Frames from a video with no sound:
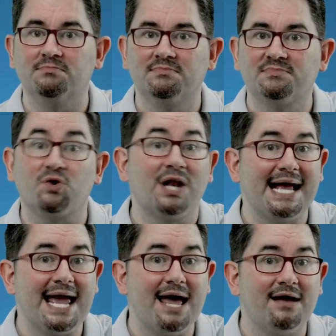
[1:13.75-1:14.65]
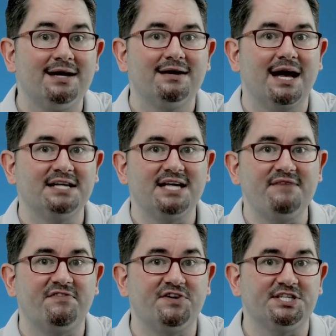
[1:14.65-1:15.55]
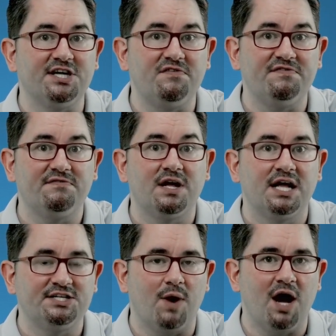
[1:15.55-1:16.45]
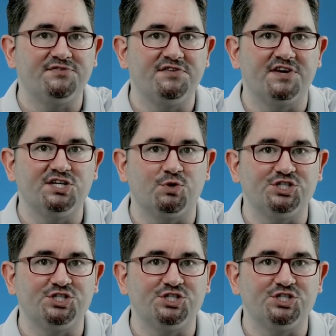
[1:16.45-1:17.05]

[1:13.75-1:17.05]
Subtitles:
So click here and save it for yourself until after you finish watching